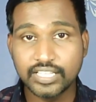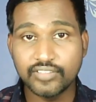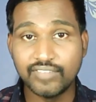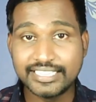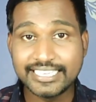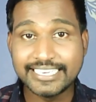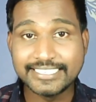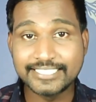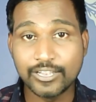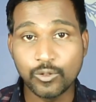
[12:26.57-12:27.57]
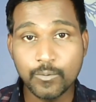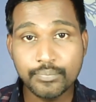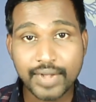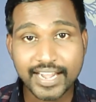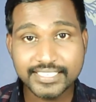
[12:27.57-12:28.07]
whether it is a low
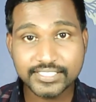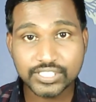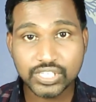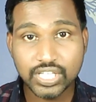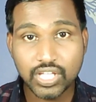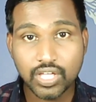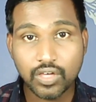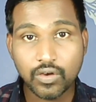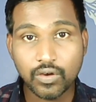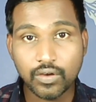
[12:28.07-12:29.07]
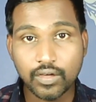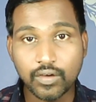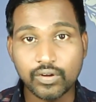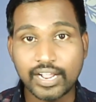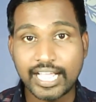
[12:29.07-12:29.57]
priced
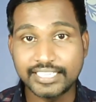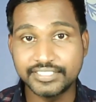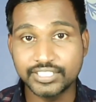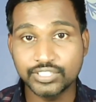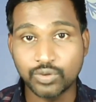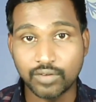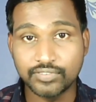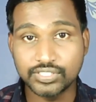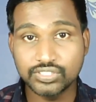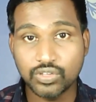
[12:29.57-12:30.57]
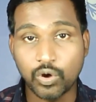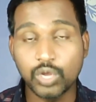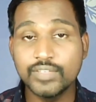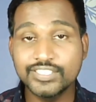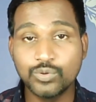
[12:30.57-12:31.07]
or a high ticket offers.
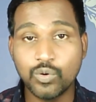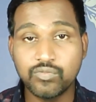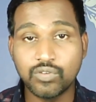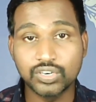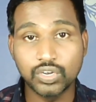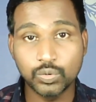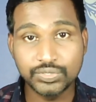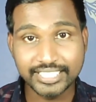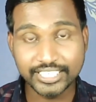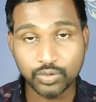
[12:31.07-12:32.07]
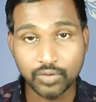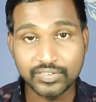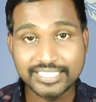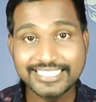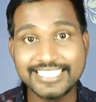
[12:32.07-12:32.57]
Always go for a low ticket
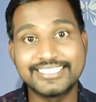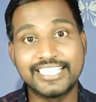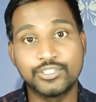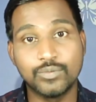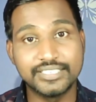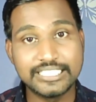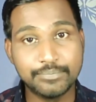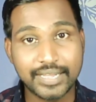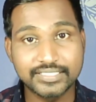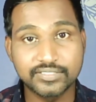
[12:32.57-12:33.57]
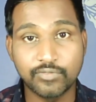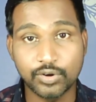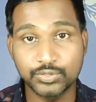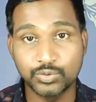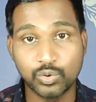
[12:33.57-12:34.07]
offers, less than $20
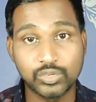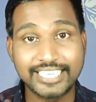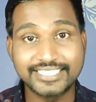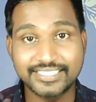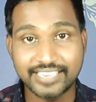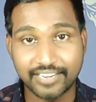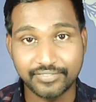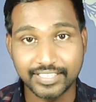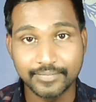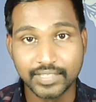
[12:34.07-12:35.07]
for solo ads traffic.